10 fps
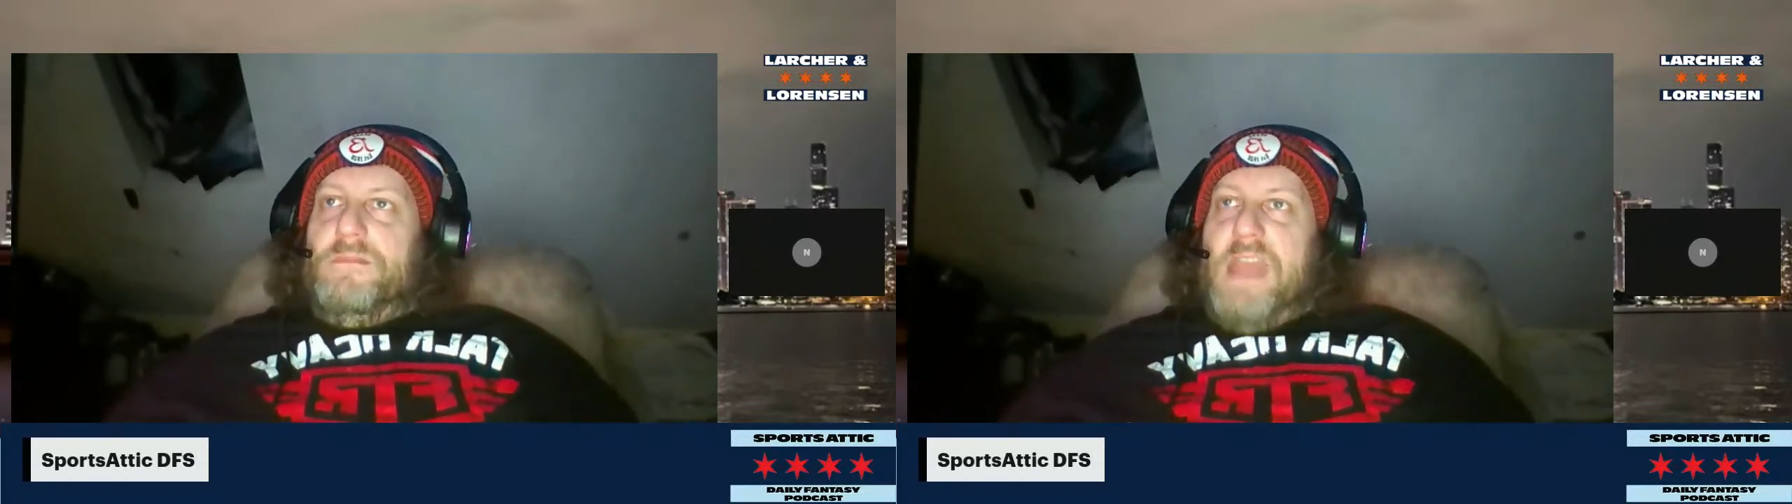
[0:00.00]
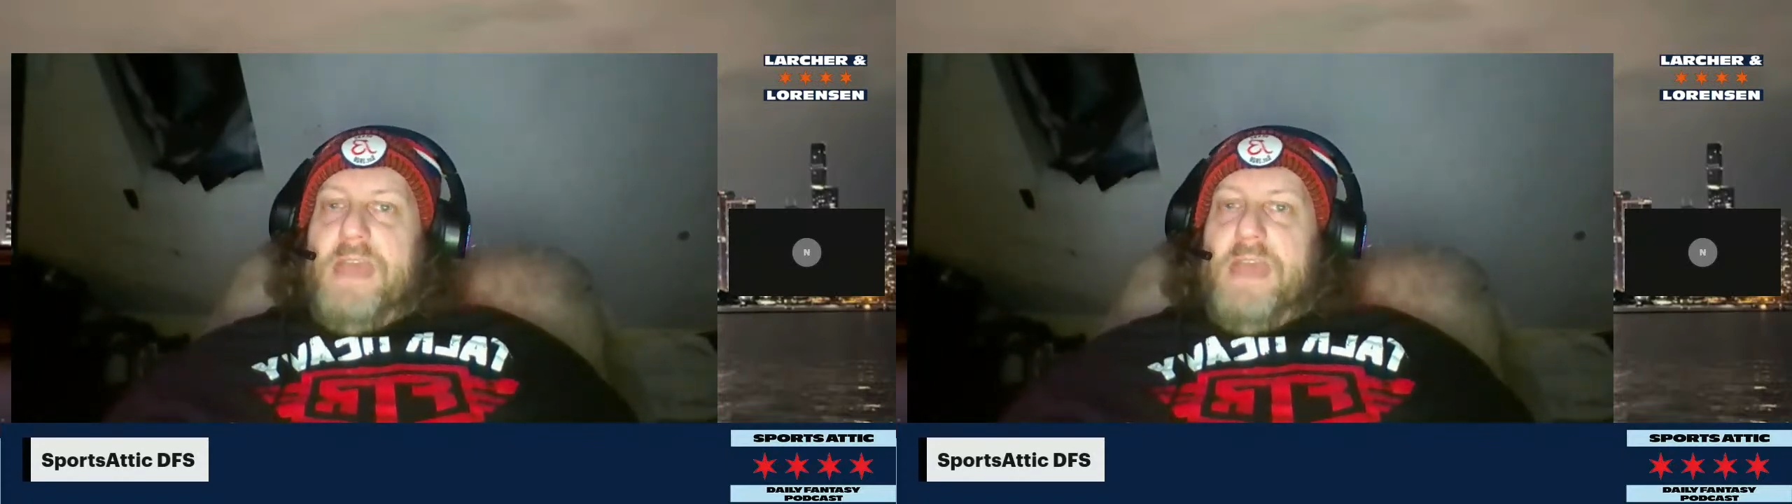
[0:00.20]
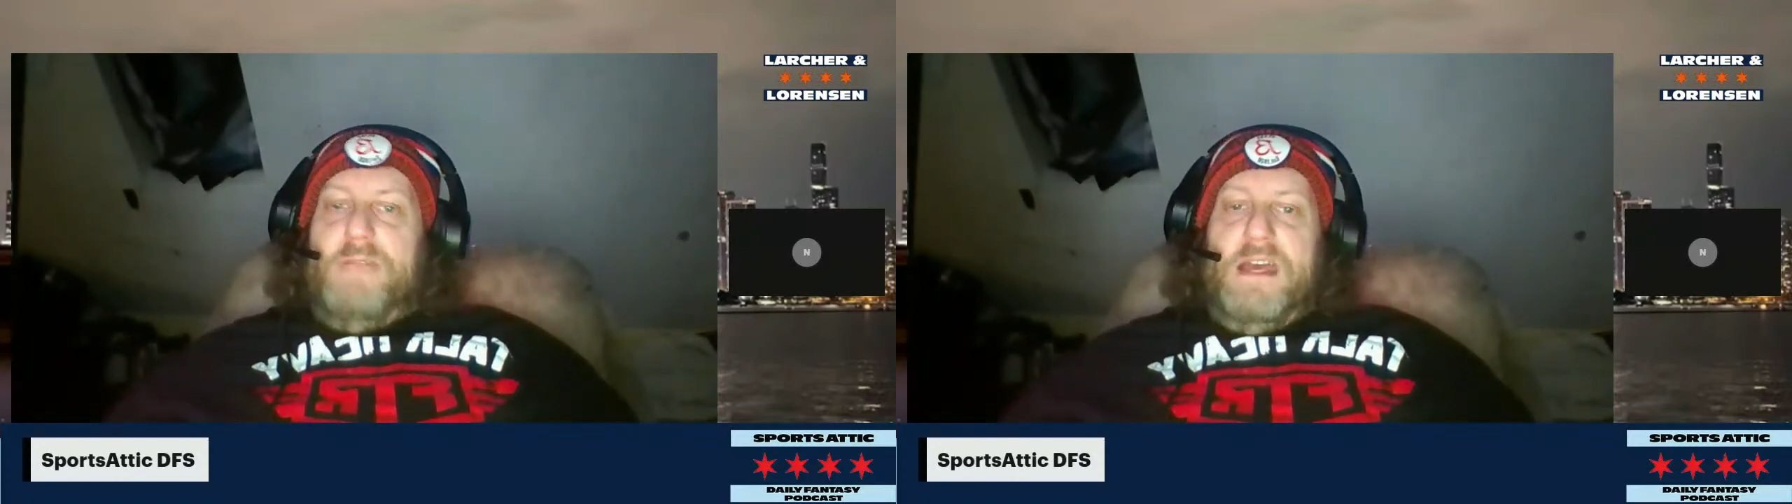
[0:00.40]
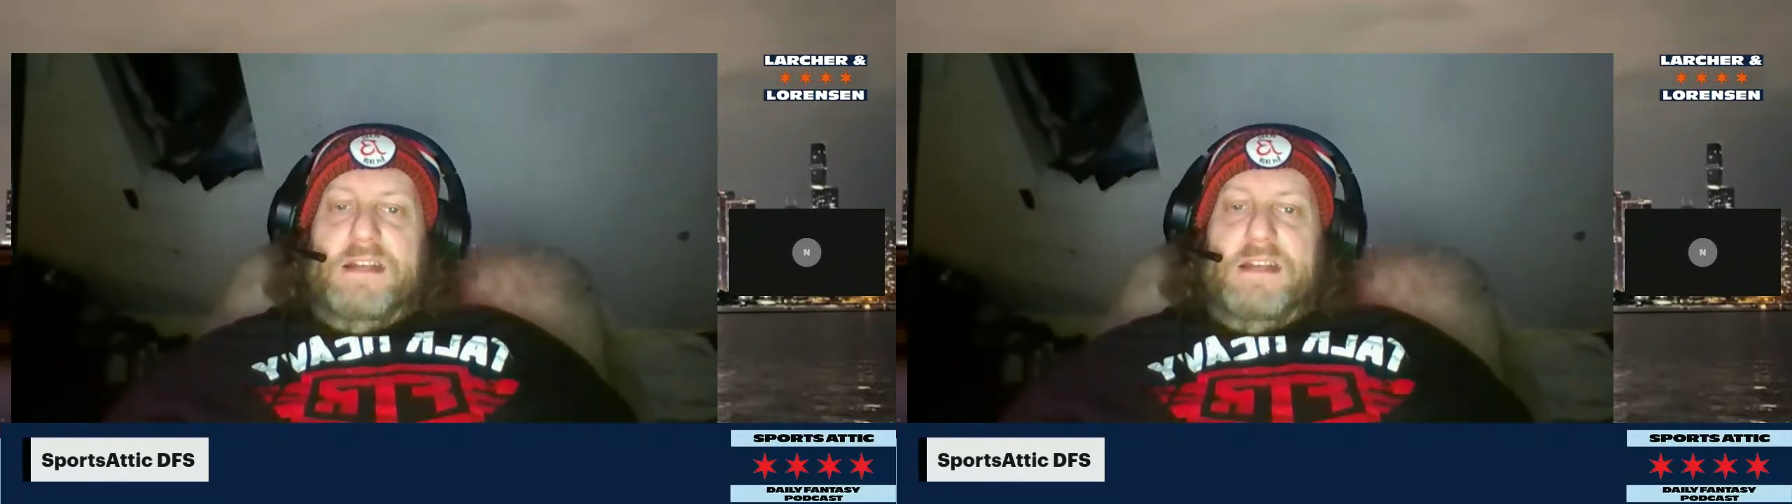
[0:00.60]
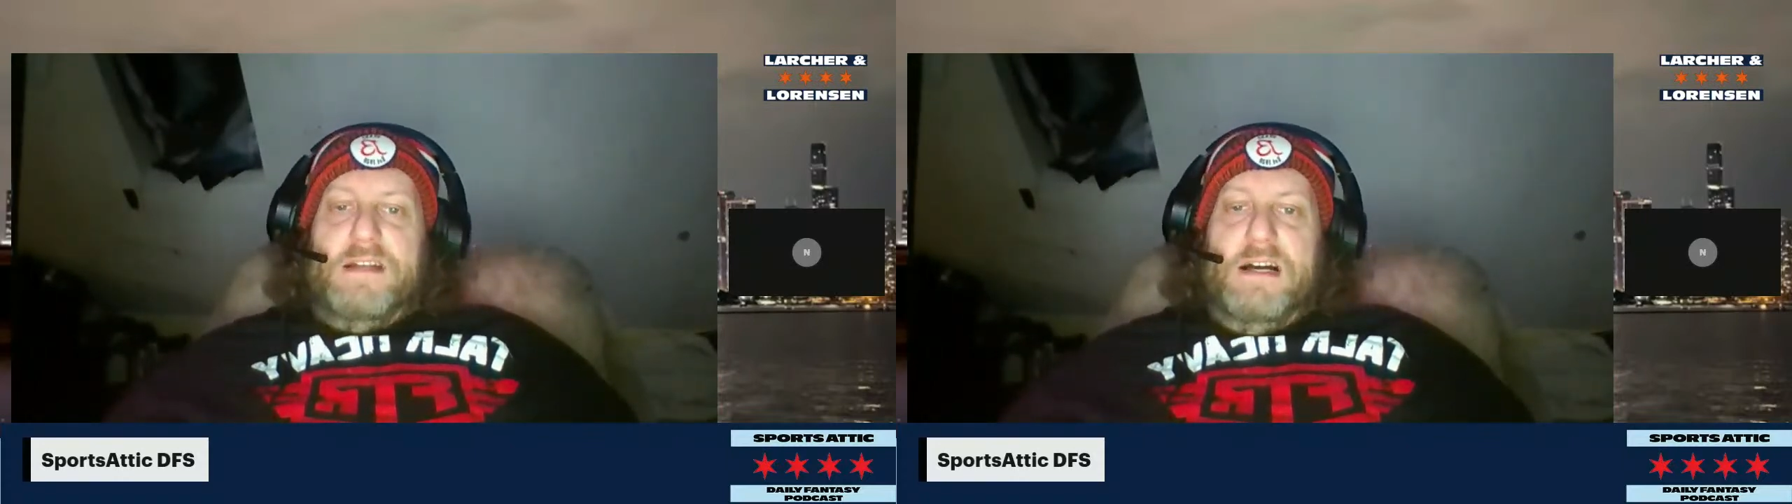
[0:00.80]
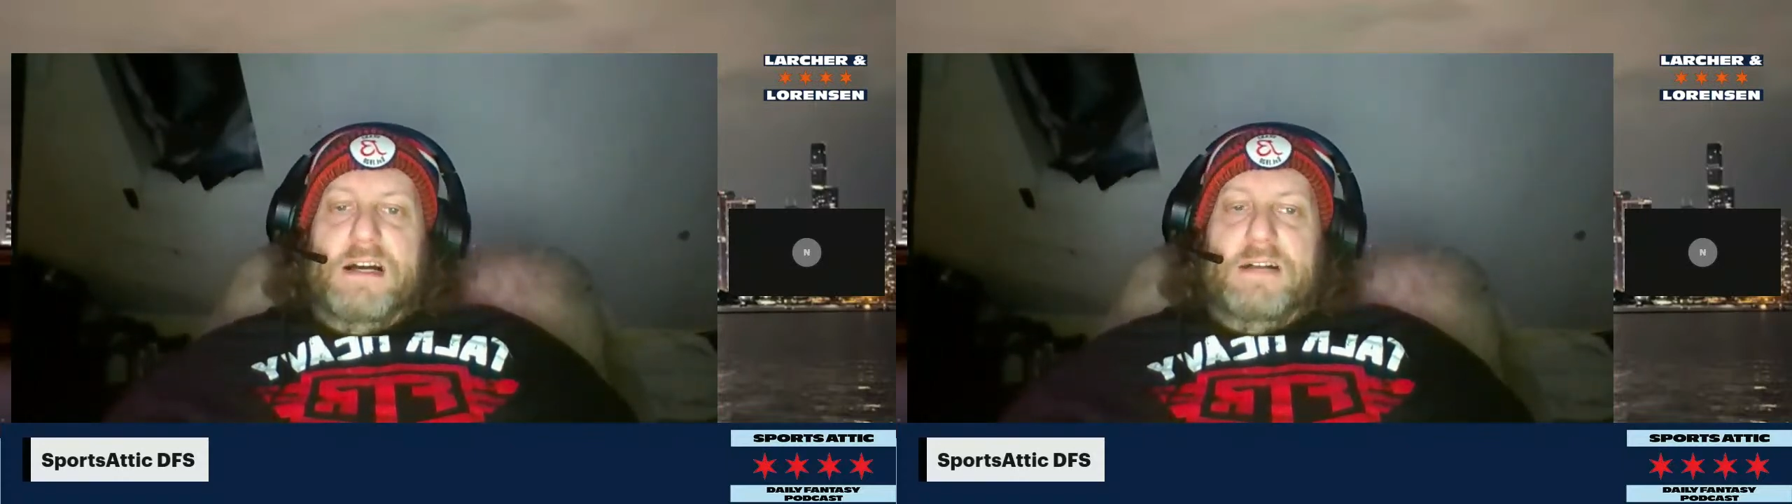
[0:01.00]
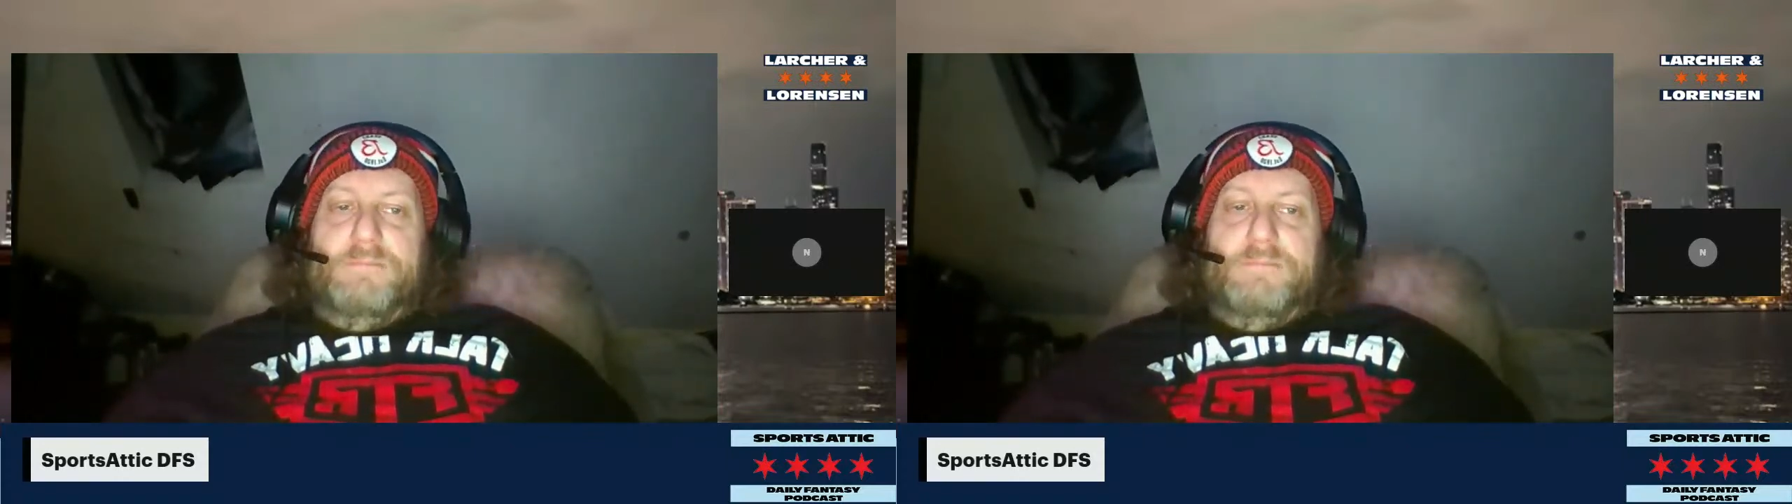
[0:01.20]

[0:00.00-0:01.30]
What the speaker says: game and,